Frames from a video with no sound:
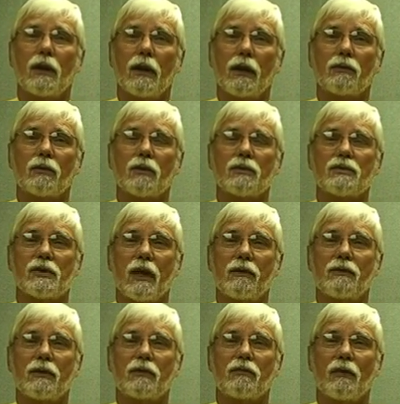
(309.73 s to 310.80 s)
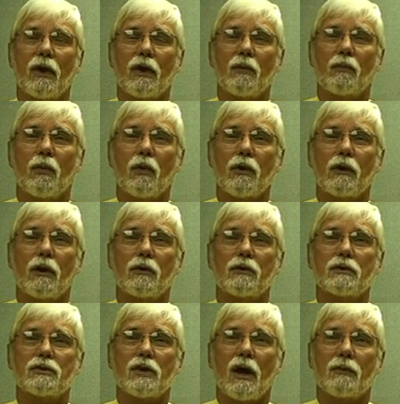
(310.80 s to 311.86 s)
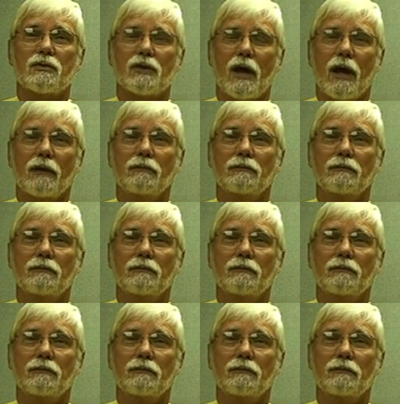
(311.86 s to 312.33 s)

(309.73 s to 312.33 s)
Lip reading: electrical safety is very important on your job site.